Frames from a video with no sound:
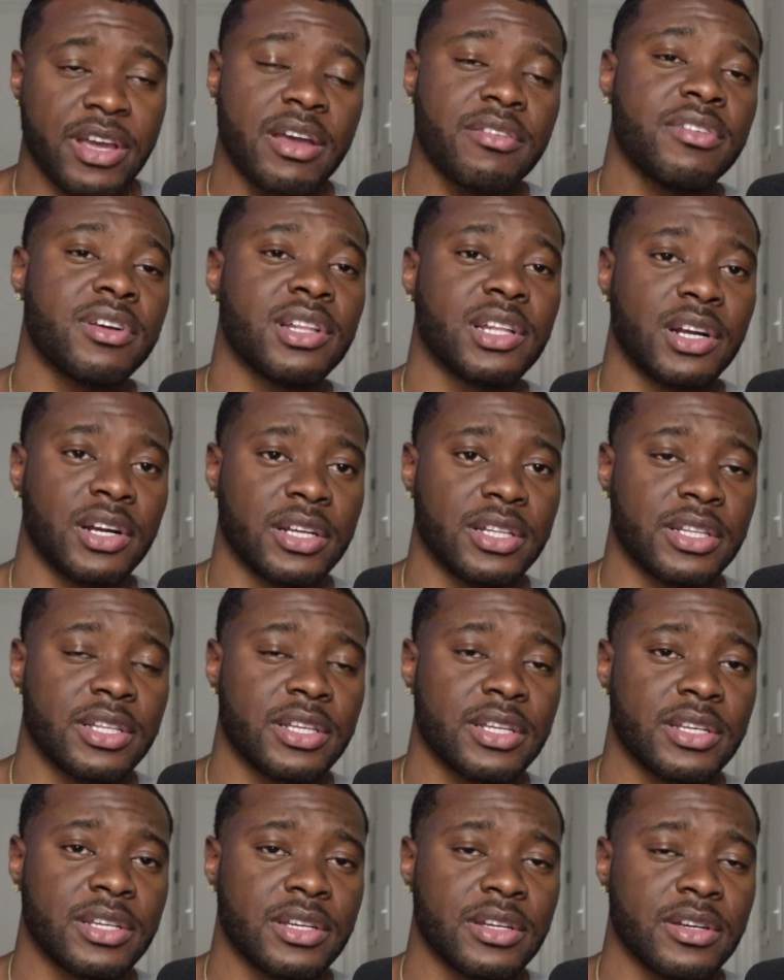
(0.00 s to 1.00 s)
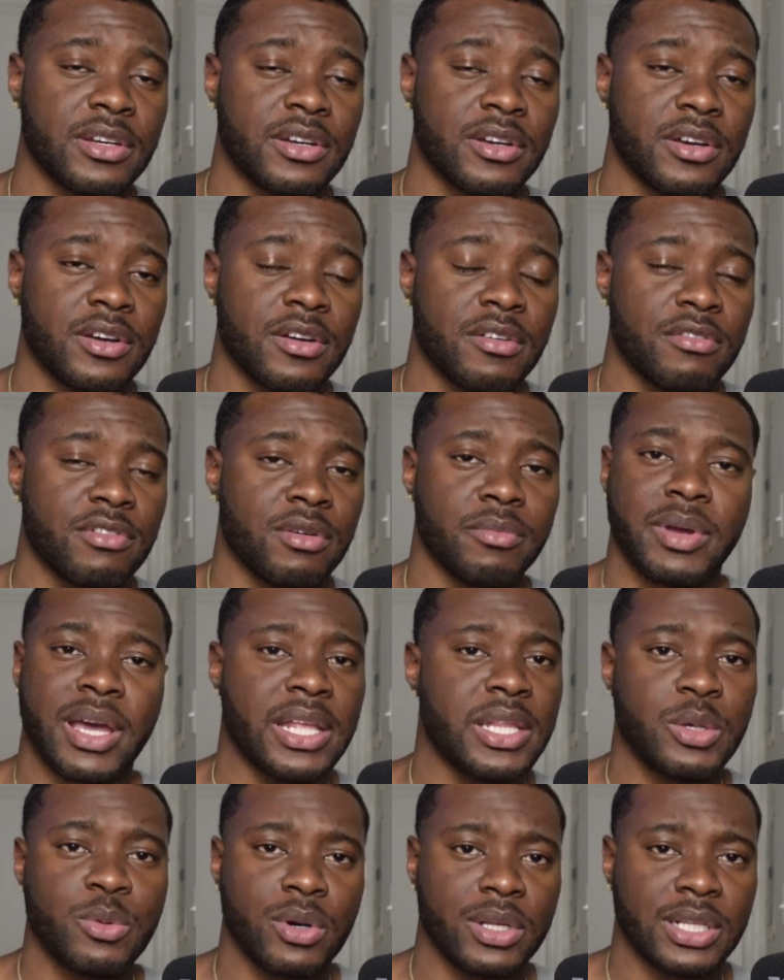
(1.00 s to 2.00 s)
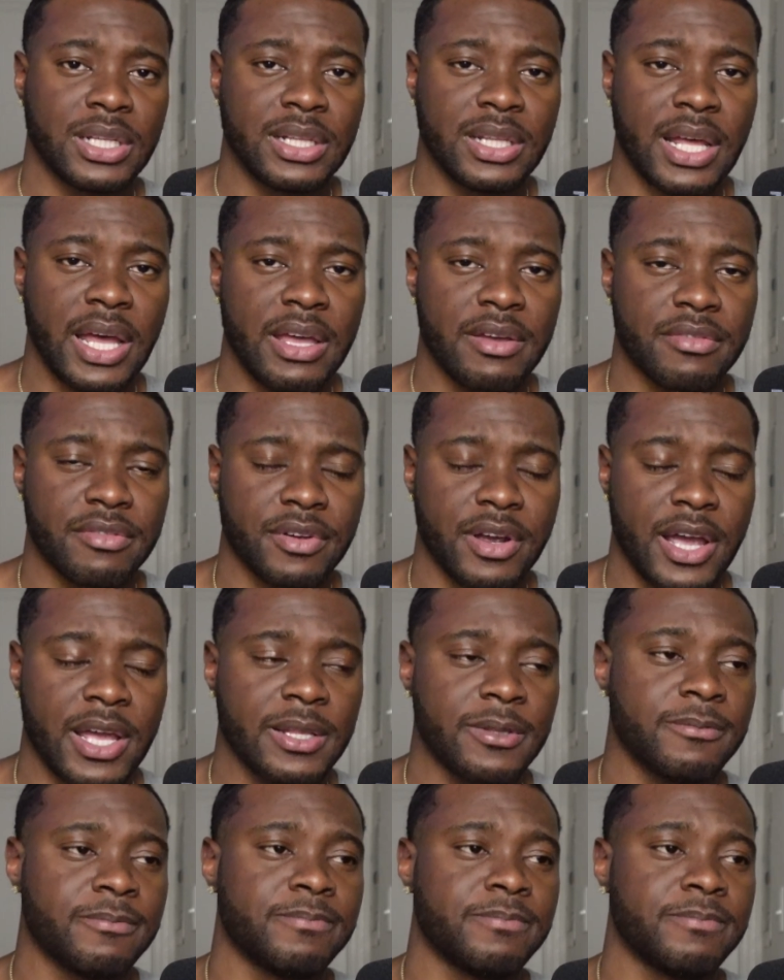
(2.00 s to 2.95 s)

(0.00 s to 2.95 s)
ever learned from anyone in life, right?